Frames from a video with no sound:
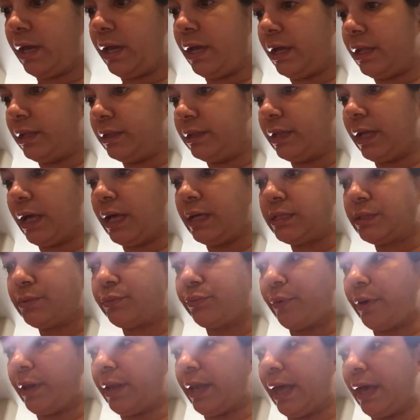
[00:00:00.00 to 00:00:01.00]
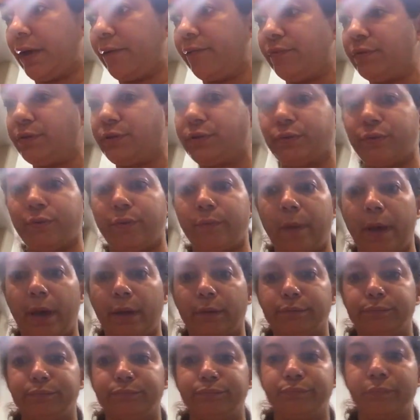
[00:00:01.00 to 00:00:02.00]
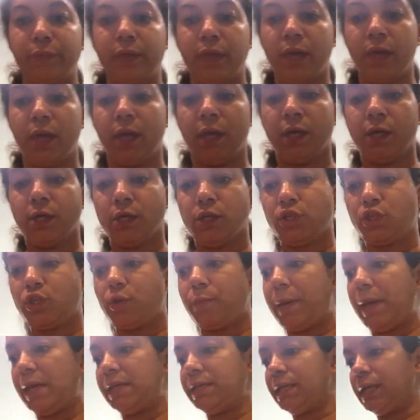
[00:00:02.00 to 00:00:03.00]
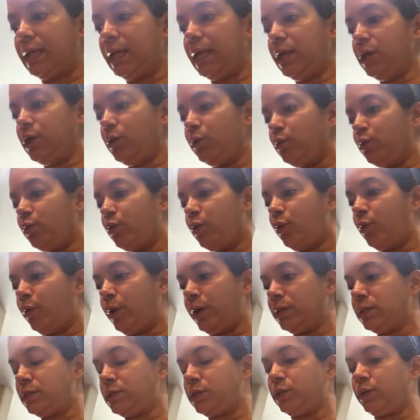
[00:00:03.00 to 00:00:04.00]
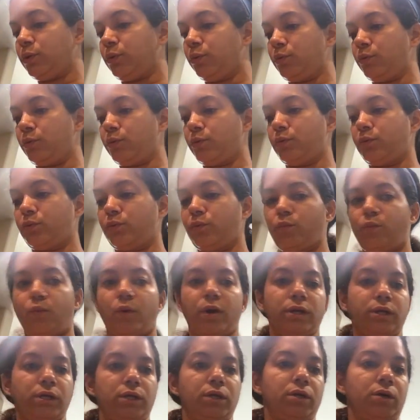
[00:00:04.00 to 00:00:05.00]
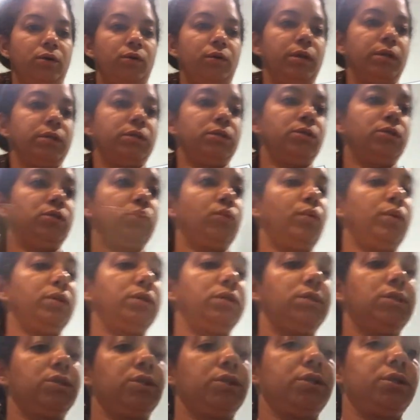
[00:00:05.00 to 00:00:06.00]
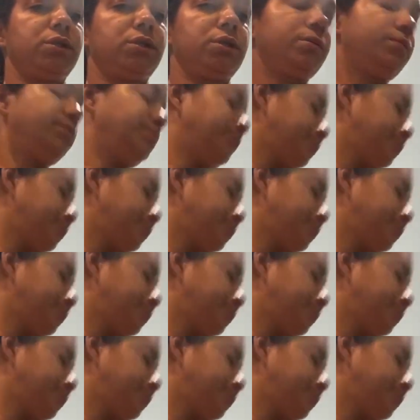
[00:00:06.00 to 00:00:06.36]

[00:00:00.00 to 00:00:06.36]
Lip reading: and that's what life is all about. So basically, what you're going to do is just